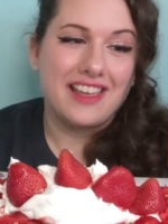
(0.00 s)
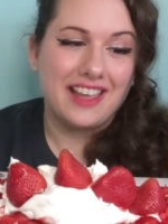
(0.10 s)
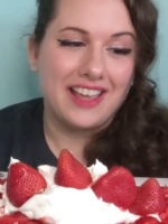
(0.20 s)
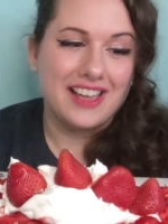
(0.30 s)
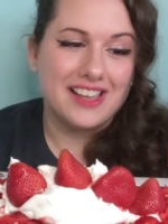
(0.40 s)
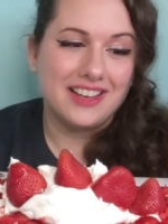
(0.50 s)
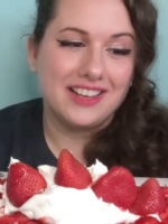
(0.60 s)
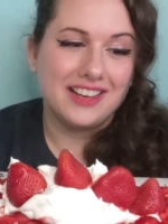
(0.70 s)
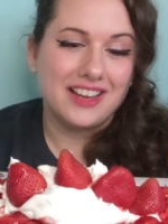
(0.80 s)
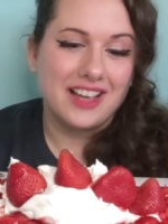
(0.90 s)

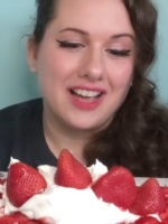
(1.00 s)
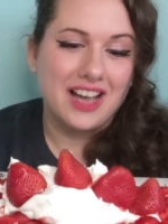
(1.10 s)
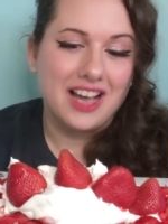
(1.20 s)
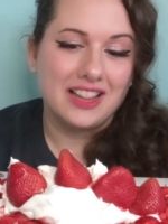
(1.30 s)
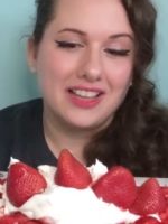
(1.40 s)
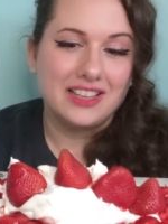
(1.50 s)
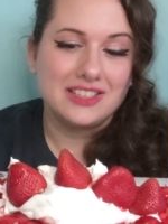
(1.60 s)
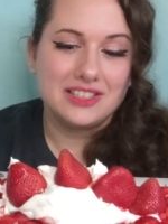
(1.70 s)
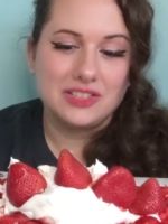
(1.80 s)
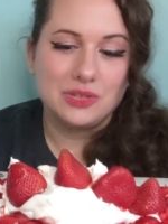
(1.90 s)
and I like
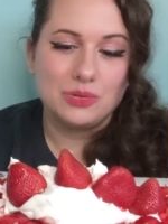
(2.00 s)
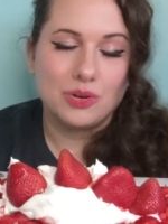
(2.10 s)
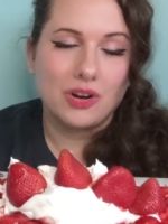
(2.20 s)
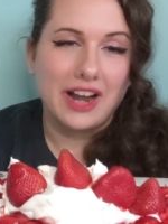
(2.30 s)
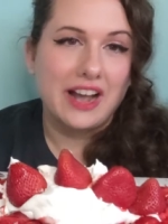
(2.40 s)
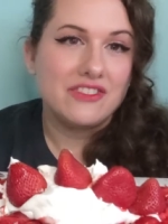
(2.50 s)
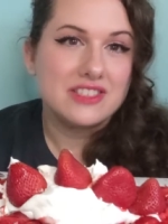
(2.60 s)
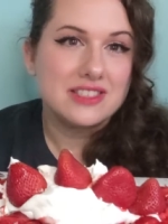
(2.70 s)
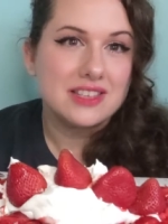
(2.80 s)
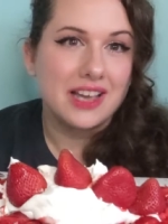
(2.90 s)
to do
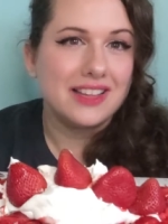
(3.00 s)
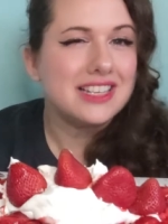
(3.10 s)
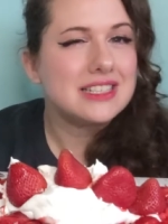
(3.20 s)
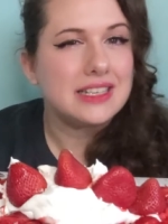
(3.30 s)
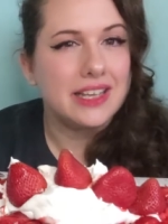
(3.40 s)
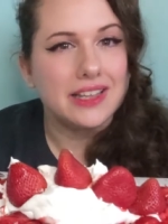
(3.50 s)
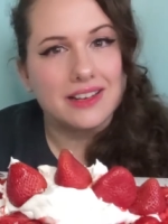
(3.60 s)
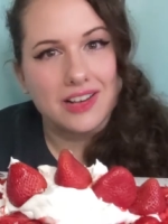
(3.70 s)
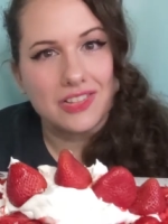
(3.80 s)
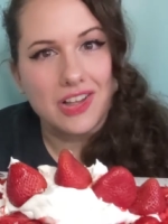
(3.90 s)
crafts. I like to knit
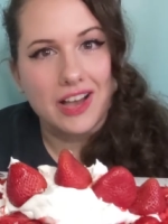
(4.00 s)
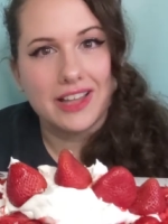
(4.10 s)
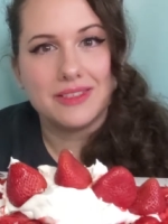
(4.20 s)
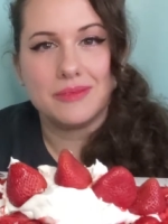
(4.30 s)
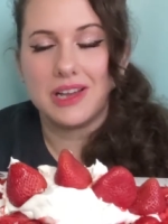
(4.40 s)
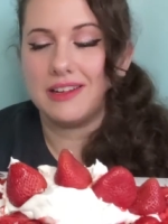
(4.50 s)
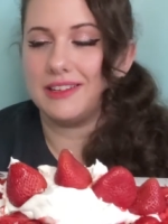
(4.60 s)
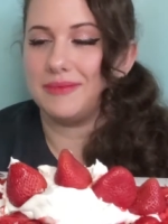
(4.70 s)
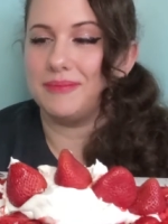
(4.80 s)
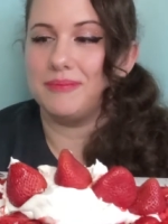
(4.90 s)
a lot.
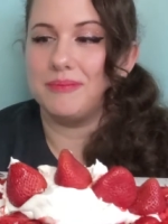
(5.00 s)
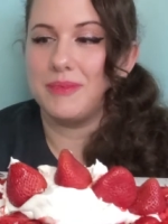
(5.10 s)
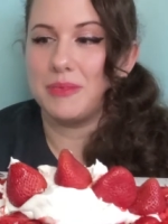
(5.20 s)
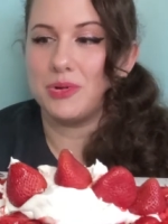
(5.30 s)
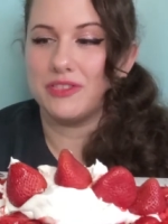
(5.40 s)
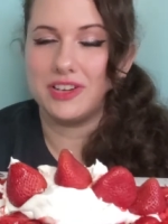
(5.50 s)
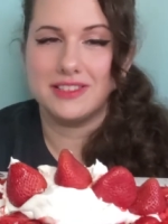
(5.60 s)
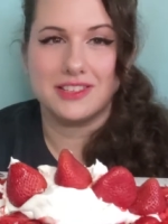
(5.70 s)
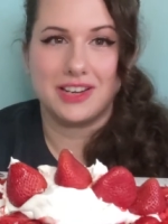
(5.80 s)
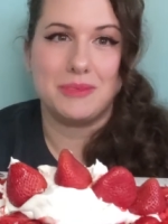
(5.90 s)
Um, my
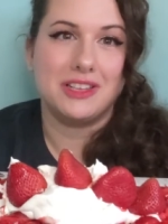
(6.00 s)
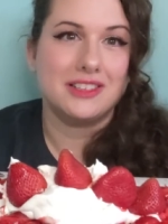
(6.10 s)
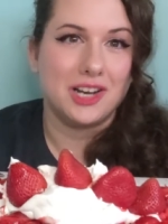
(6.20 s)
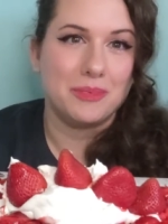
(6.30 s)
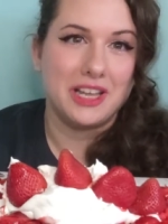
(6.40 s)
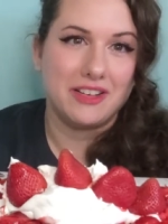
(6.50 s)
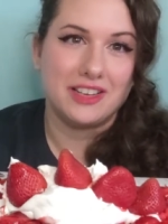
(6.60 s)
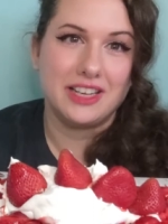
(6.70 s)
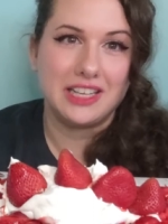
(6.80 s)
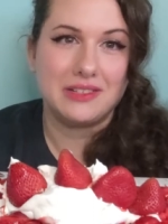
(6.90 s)
boyfriend's grandma taught me how to
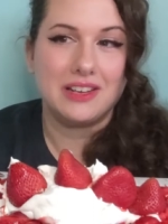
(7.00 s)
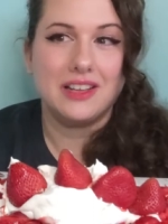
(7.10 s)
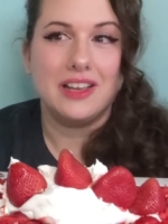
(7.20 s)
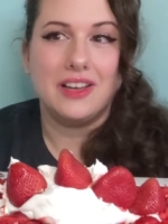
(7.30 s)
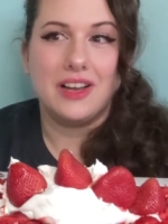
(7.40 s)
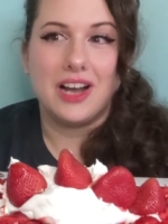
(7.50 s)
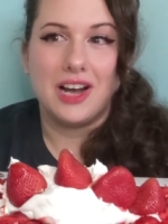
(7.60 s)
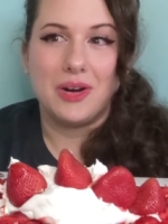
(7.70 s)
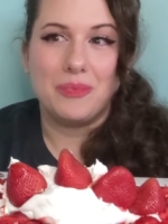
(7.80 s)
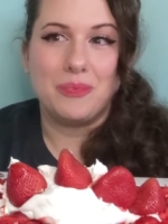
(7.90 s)
knit
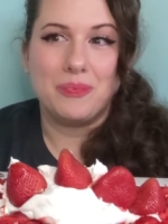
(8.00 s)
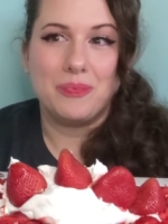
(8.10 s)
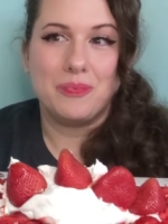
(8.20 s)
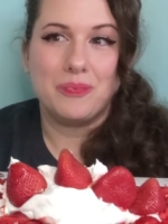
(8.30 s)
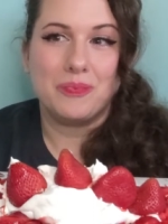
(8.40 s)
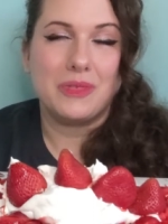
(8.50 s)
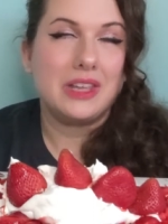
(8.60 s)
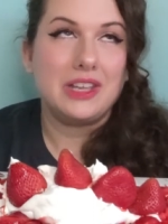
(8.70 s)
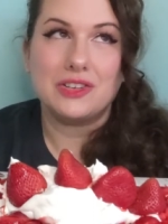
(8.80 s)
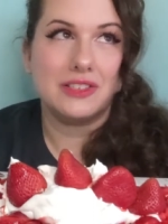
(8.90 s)
um,
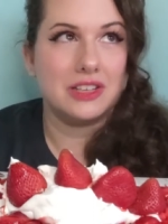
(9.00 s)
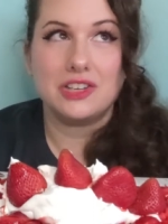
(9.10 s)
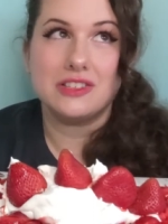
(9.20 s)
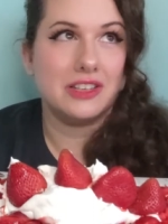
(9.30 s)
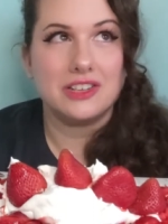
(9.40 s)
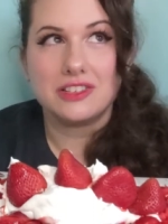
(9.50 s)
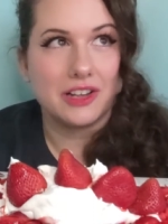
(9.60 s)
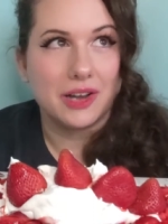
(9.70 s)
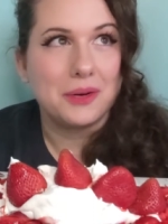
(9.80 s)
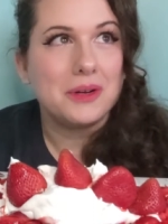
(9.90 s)
years and years and years
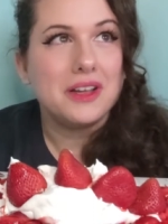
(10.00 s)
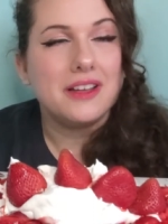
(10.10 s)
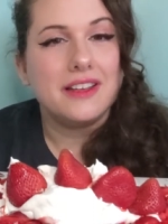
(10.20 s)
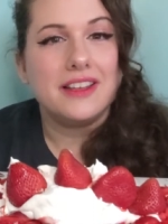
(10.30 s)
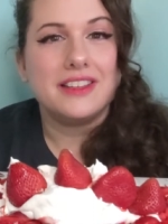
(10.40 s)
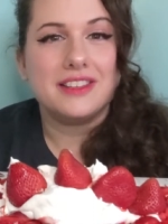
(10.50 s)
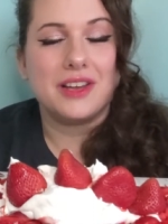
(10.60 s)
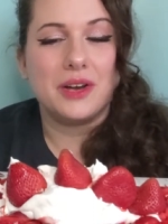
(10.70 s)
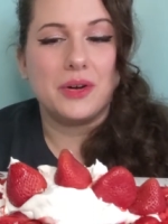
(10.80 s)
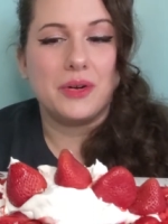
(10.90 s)
ago.
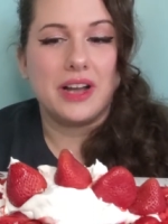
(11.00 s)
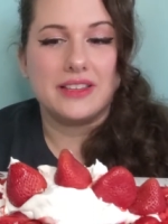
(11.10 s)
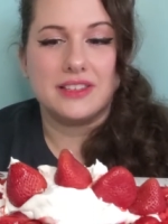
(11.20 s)
So I